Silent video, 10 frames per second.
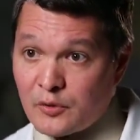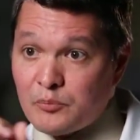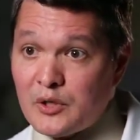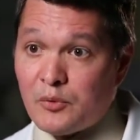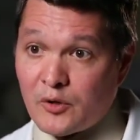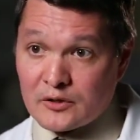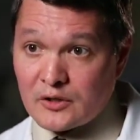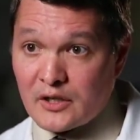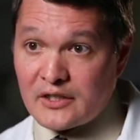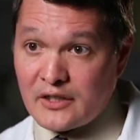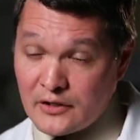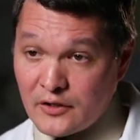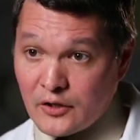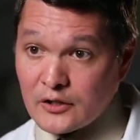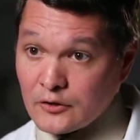Some people are lucky
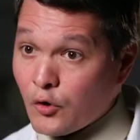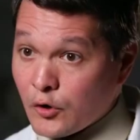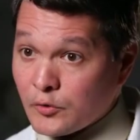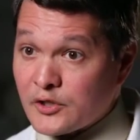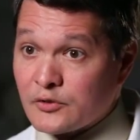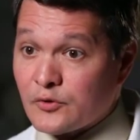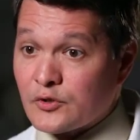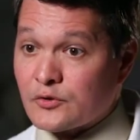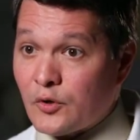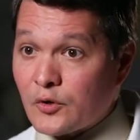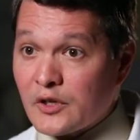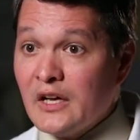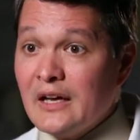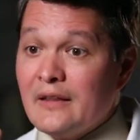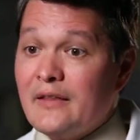and they're at lower risk for stroke.
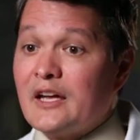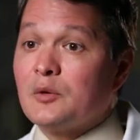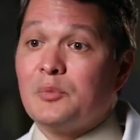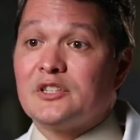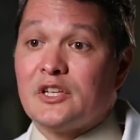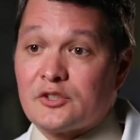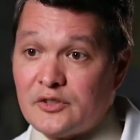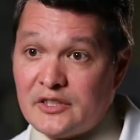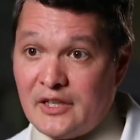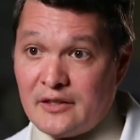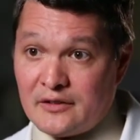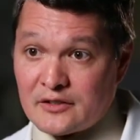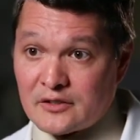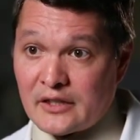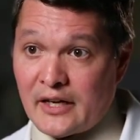They can potentially take
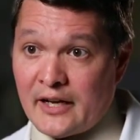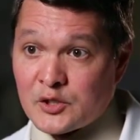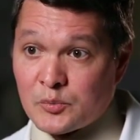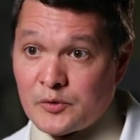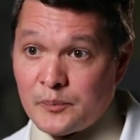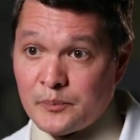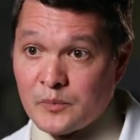things like aspirin.